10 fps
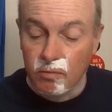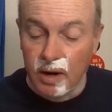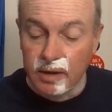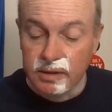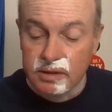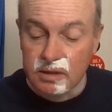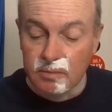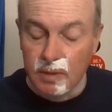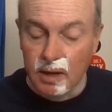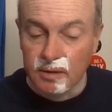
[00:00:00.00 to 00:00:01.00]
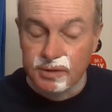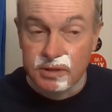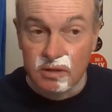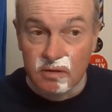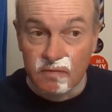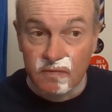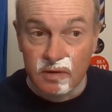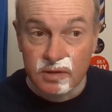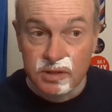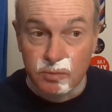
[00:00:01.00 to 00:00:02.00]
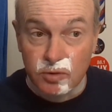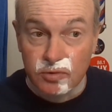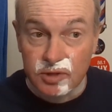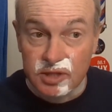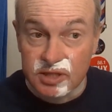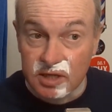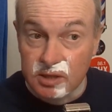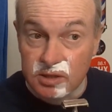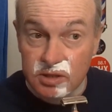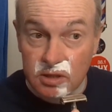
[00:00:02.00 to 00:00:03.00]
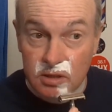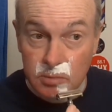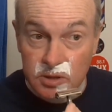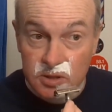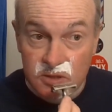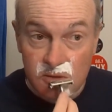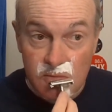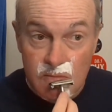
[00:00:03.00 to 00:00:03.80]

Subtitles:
right amounts of smoothness and sharpness.